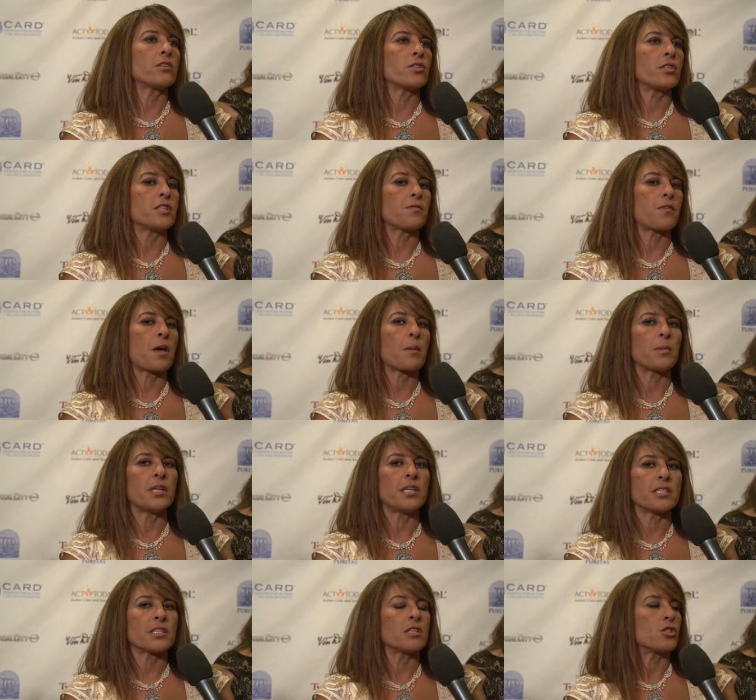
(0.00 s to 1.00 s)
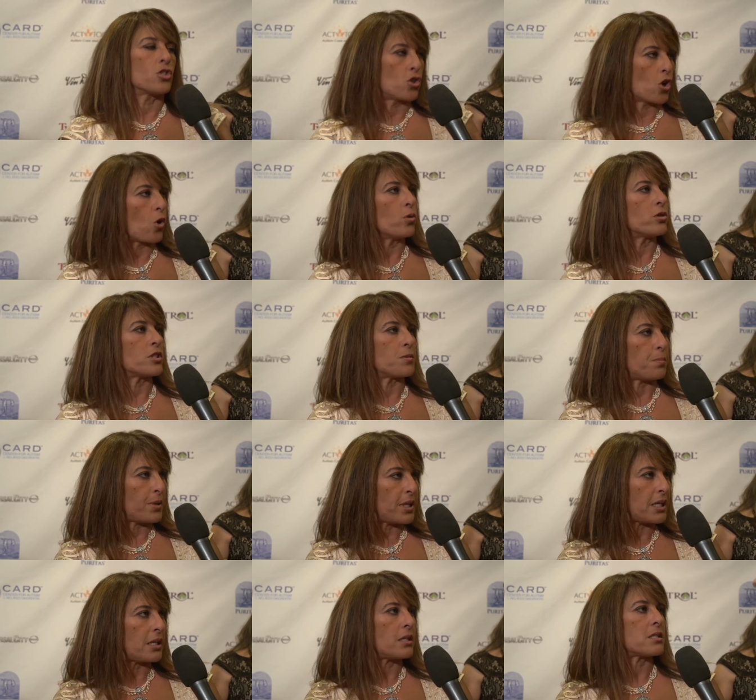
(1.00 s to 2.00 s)
to these families is don't
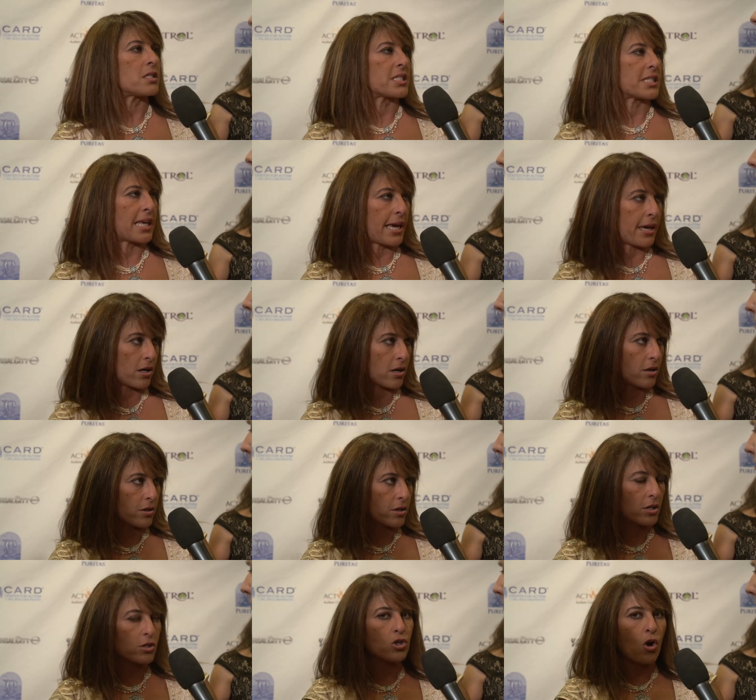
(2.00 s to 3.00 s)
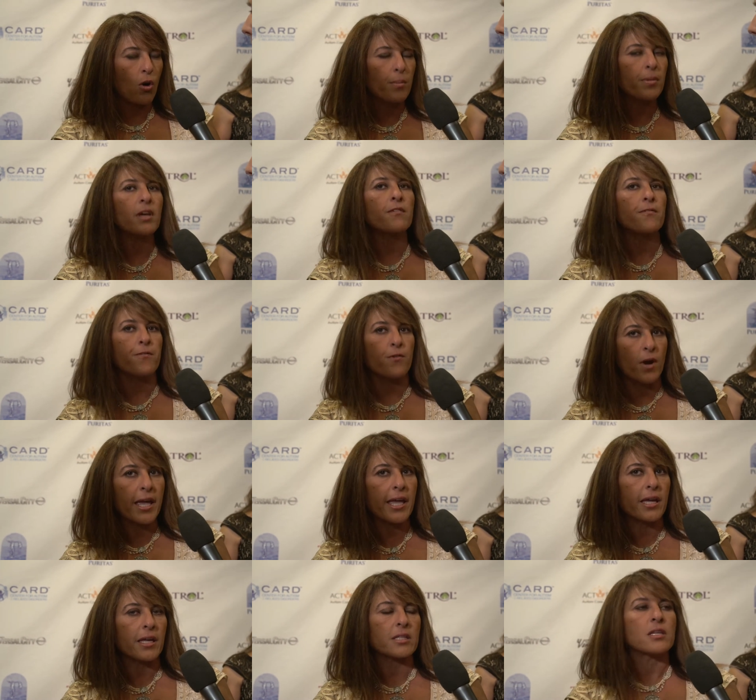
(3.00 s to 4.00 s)
be scared, don't be
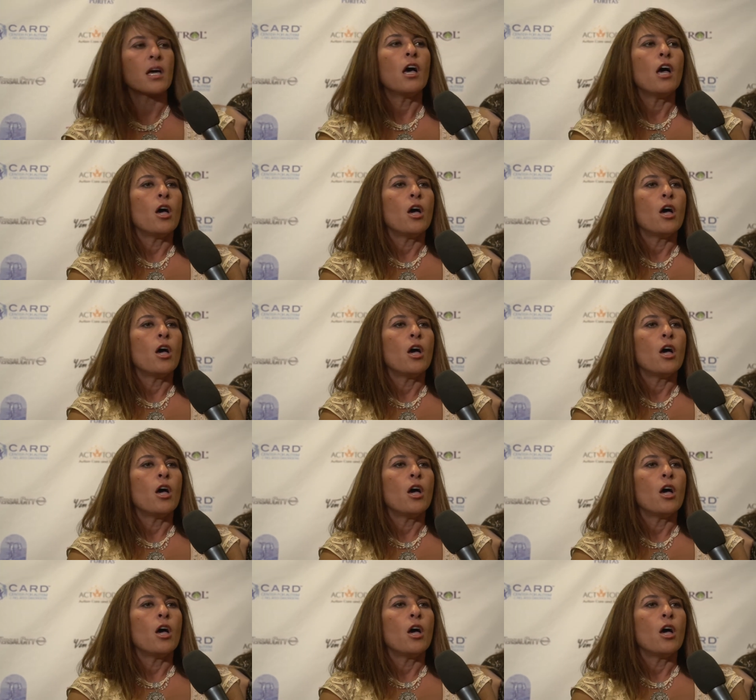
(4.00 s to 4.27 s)
afraid,